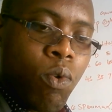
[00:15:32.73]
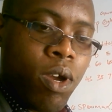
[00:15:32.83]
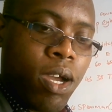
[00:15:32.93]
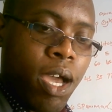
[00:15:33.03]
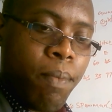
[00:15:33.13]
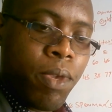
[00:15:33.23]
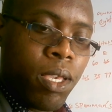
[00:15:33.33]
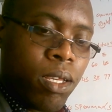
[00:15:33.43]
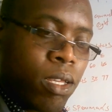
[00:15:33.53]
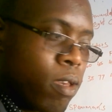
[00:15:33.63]
coming
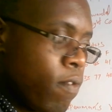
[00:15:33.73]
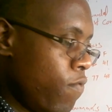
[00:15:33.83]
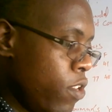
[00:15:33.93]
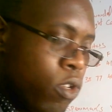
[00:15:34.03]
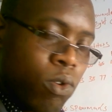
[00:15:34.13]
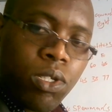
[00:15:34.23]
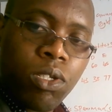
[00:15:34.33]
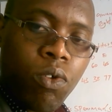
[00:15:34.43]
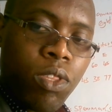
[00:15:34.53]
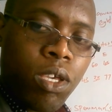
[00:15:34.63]
videos. So
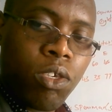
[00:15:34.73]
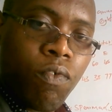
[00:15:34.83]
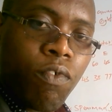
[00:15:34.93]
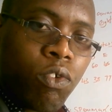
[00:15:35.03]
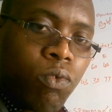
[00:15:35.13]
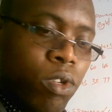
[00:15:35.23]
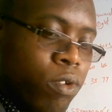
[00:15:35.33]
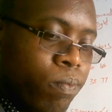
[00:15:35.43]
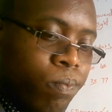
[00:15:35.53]
thank you for today.